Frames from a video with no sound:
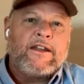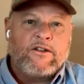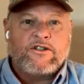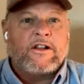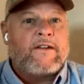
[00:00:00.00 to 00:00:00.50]

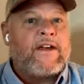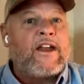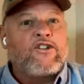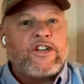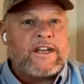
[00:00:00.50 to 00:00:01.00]
And there's a lot of
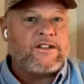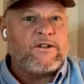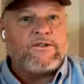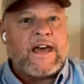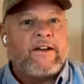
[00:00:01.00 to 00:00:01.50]
energy
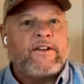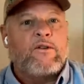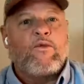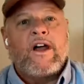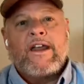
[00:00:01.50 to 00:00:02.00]
issues out
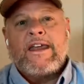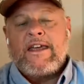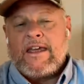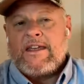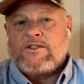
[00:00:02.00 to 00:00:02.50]
there. And what
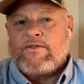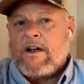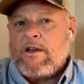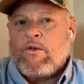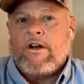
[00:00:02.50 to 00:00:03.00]
he, he's
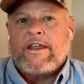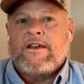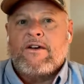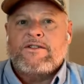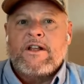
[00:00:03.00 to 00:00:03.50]
very worried.
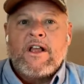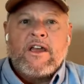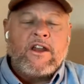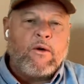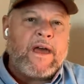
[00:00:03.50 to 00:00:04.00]
He goes,
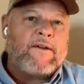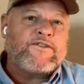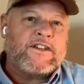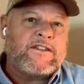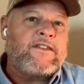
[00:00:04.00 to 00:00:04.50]
you know, we
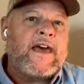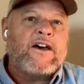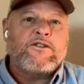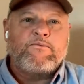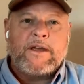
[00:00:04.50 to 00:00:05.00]
have sixty
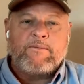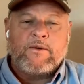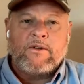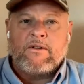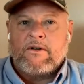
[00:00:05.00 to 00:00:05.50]
thousand
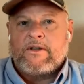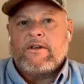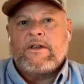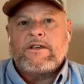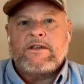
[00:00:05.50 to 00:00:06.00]
people
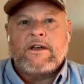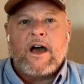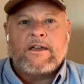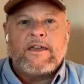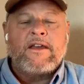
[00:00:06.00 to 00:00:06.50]
on
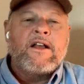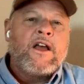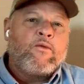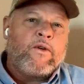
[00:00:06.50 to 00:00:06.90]
Ishigaki.